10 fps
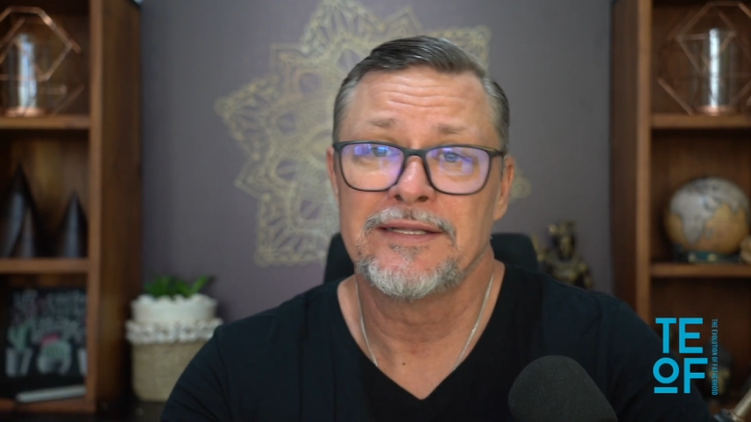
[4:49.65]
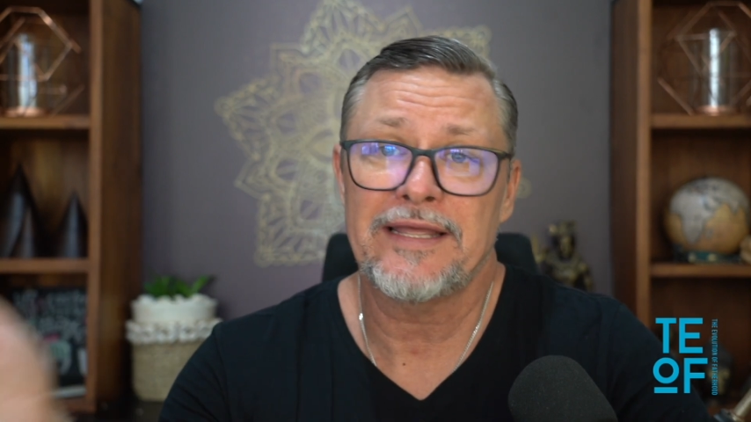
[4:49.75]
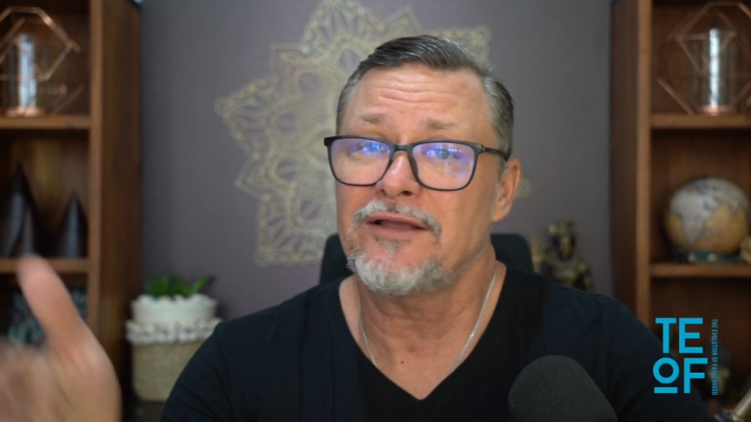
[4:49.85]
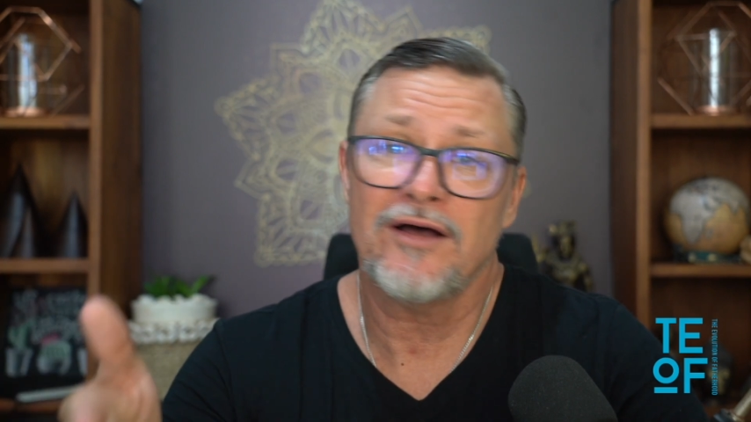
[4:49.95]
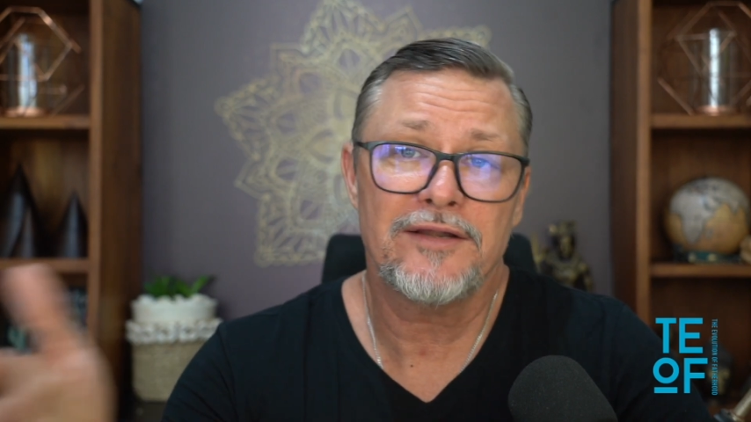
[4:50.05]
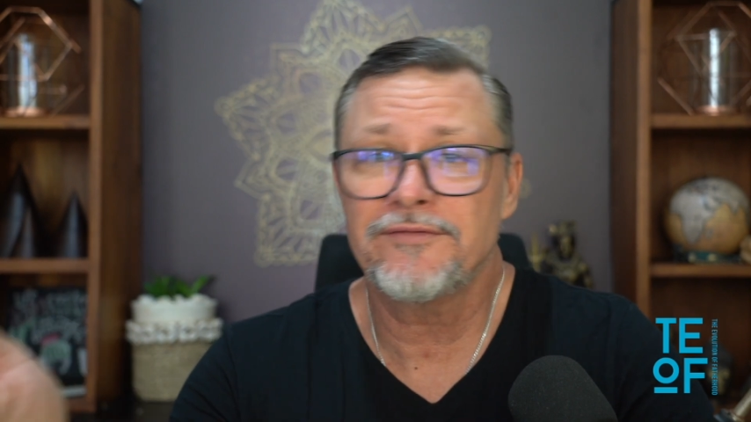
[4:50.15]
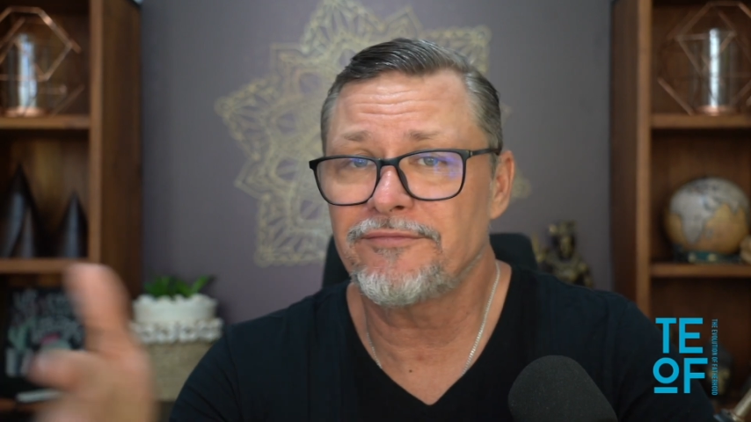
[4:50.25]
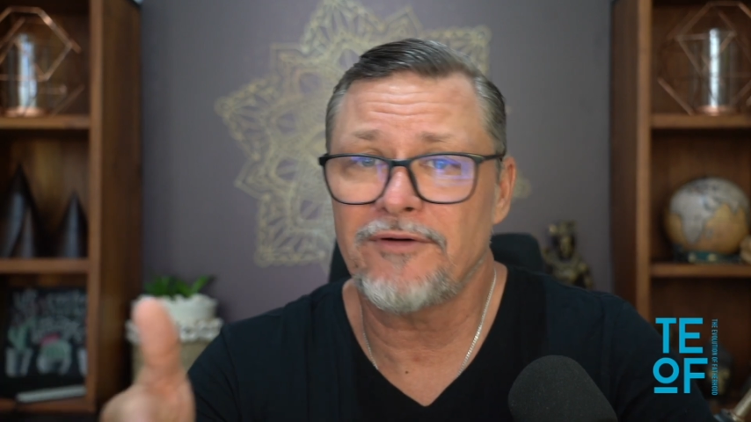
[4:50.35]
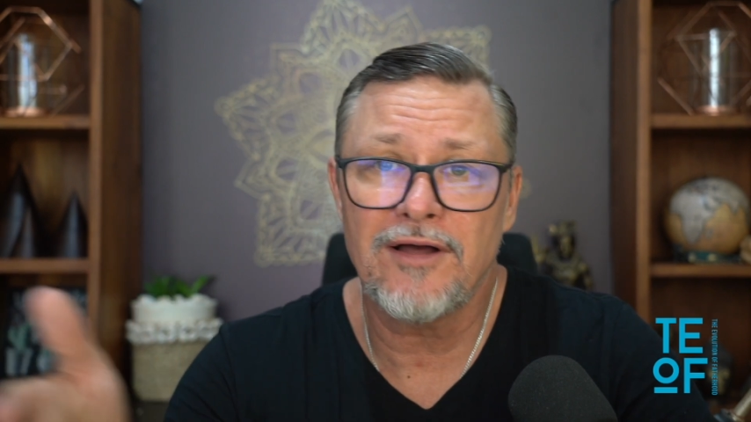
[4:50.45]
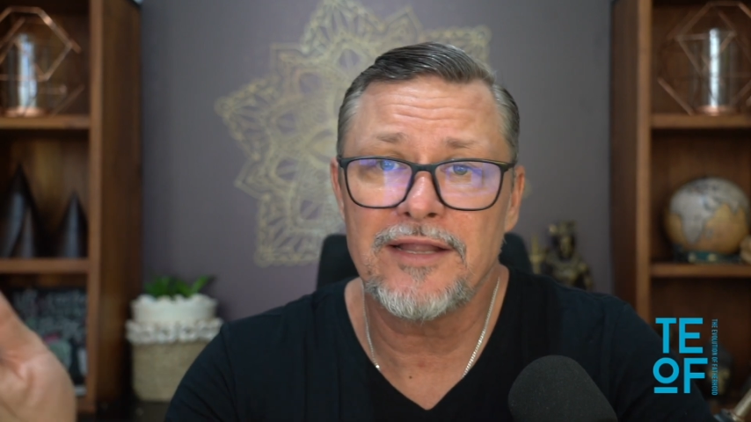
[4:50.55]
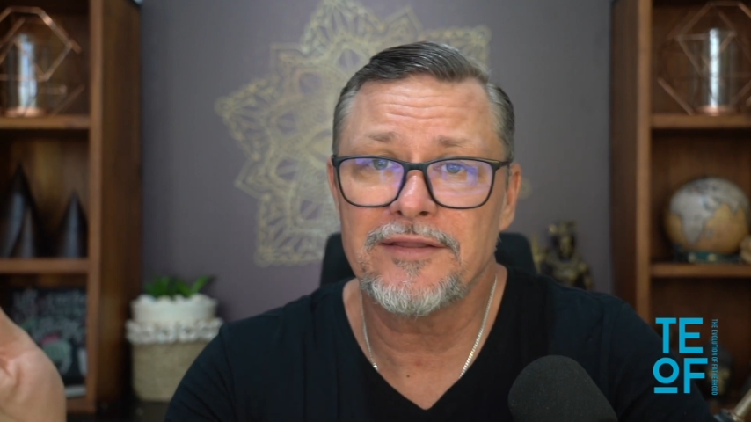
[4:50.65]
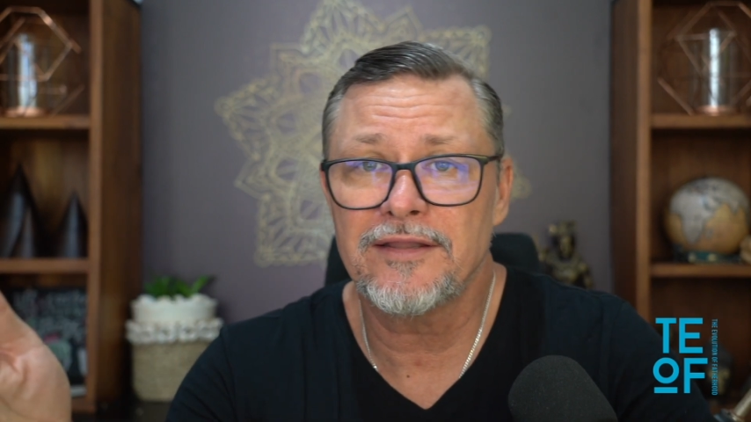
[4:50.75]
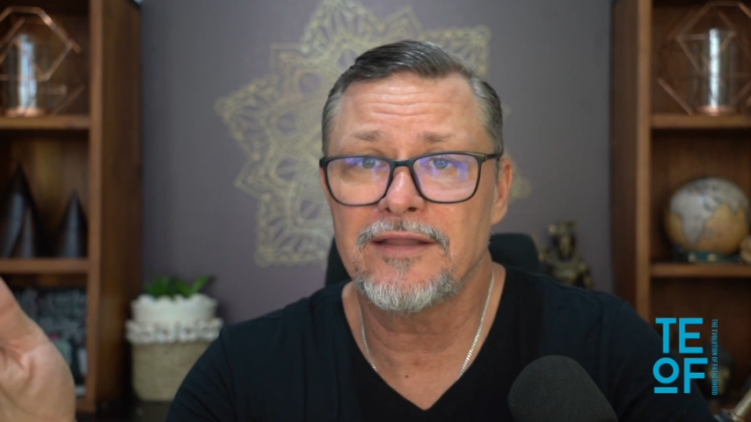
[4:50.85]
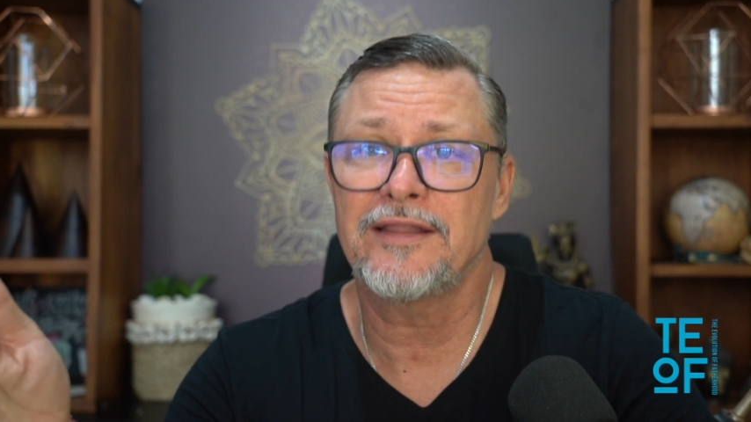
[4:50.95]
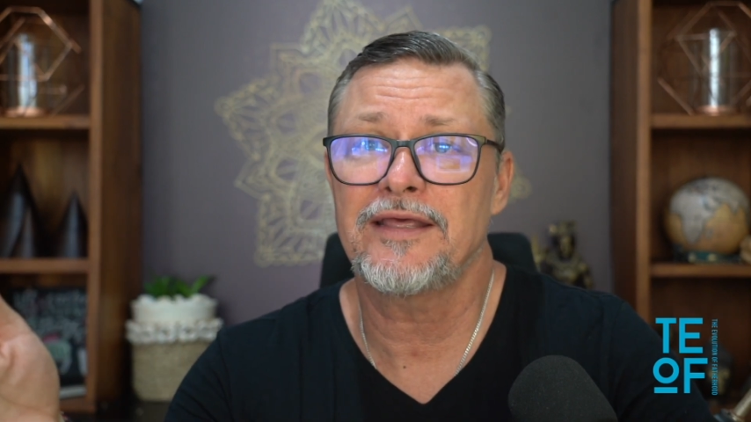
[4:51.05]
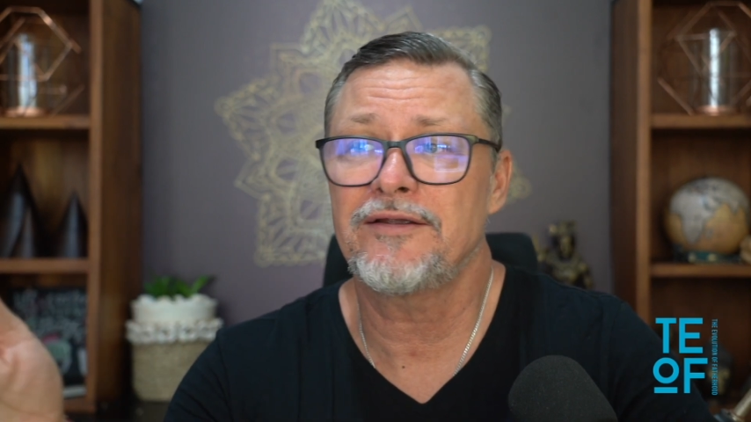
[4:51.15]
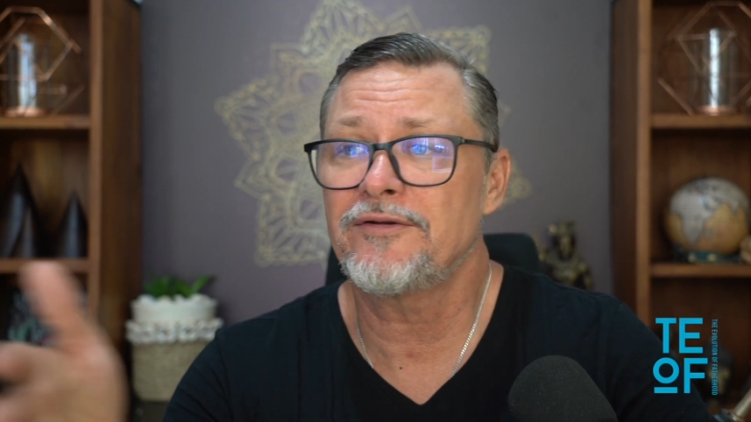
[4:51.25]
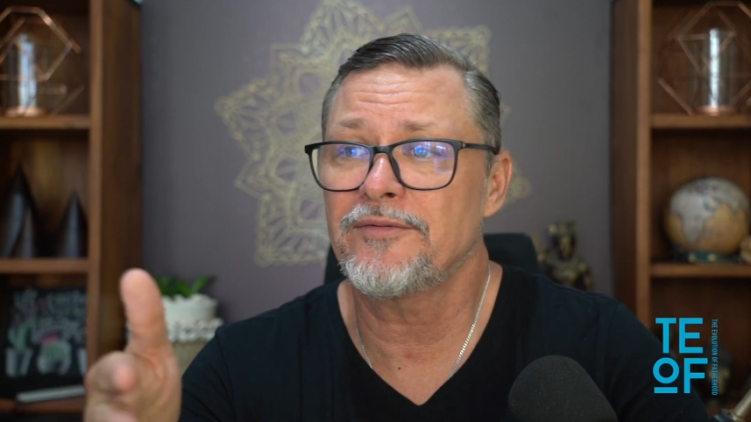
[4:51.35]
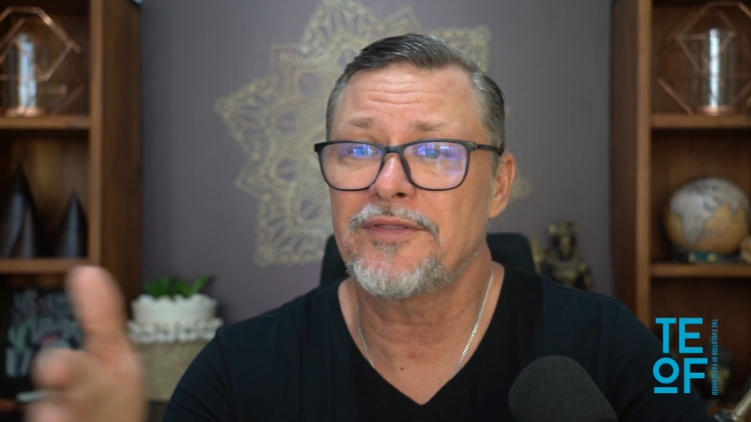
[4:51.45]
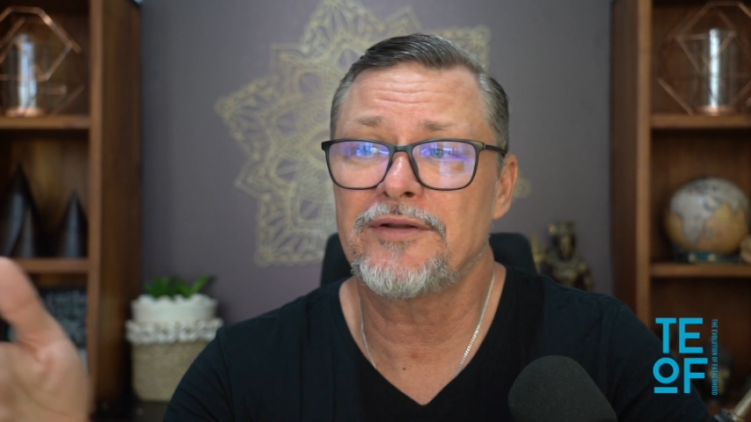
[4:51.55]
they kind of find
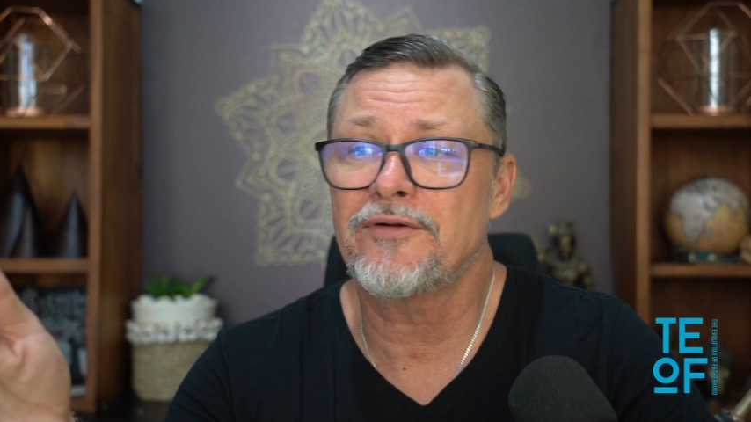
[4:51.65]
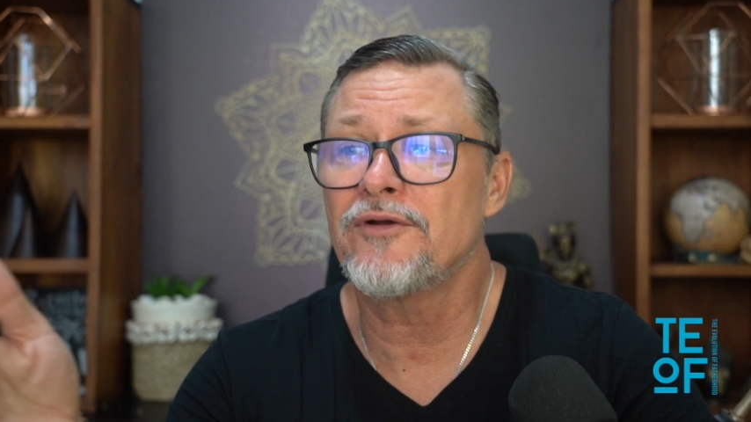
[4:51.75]
their